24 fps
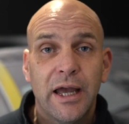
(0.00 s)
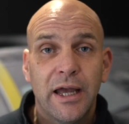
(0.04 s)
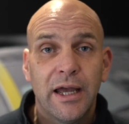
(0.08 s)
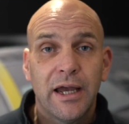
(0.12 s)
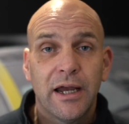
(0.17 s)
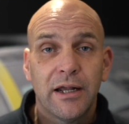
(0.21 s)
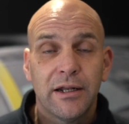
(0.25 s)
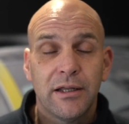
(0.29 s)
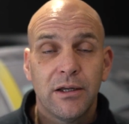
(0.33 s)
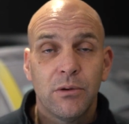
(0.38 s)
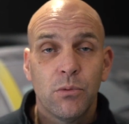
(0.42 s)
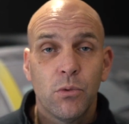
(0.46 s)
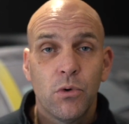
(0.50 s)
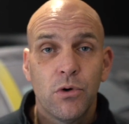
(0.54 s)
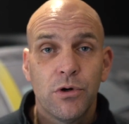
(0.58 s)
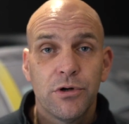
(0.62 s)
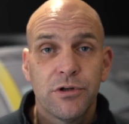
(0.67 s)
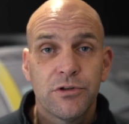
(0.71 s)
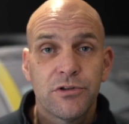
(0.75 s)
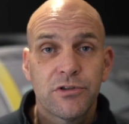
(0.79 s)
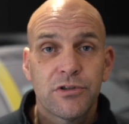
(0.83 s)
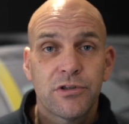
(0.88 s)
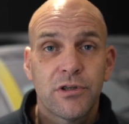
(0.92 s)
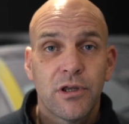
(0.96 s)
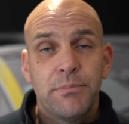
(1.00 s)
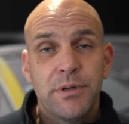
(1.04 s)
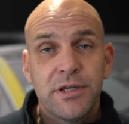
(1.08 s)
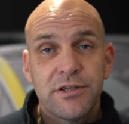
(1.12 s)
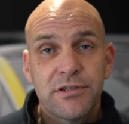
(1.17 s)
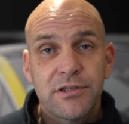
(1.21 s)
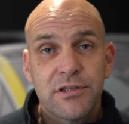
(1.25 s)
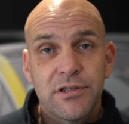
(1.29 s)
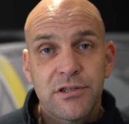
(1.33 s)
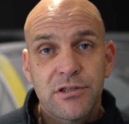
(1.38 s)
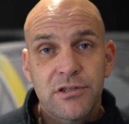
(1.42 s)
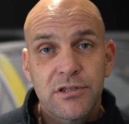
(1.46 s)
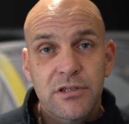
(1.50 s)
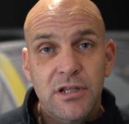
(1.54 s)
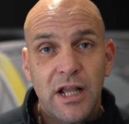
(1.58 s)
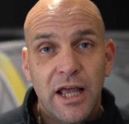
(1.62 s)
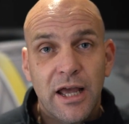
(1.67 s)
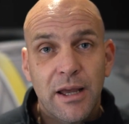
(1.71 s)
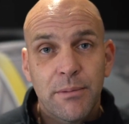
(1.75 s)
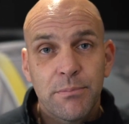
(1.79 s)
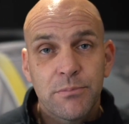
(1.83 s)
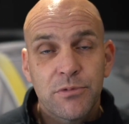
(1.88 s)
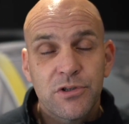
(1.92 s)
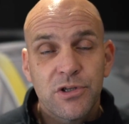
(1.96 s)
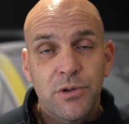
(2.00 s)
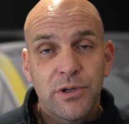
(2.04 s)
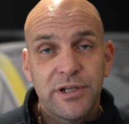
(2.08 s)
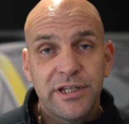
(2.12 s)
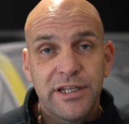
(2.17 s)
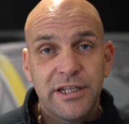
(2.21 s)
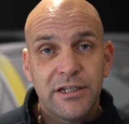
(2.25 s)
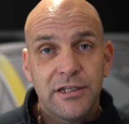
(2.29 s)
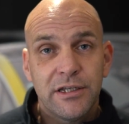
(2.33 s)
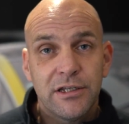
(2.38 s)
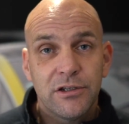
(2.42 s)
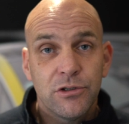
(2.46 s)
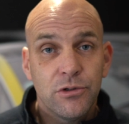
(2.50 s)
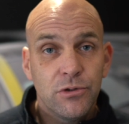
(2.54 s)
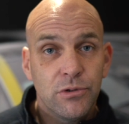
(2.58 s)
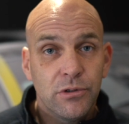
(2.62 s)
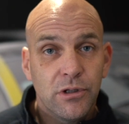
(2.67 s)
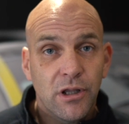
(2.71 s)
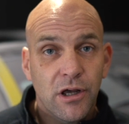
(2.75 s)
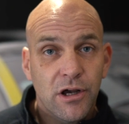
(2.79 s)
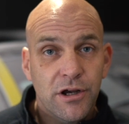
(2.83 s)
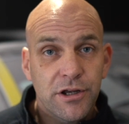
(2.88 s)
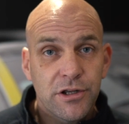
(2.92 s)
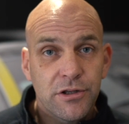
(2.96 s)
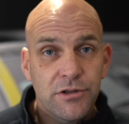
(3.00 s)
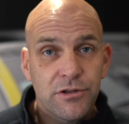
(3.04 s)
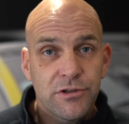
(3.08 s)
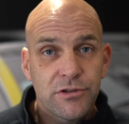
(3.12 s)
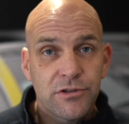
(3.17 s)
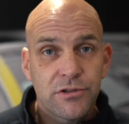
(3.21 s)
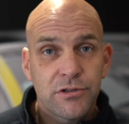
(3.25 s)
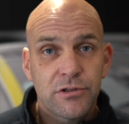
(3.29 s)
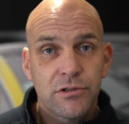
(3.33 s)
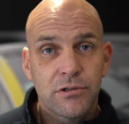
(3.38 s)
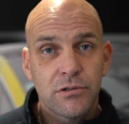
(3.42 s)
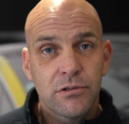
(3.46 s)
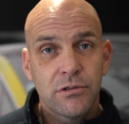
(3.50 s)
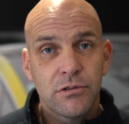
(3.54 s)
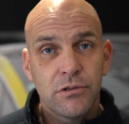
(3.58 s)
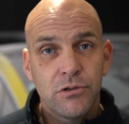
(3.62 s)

and it was piston slap, so it needed new liners,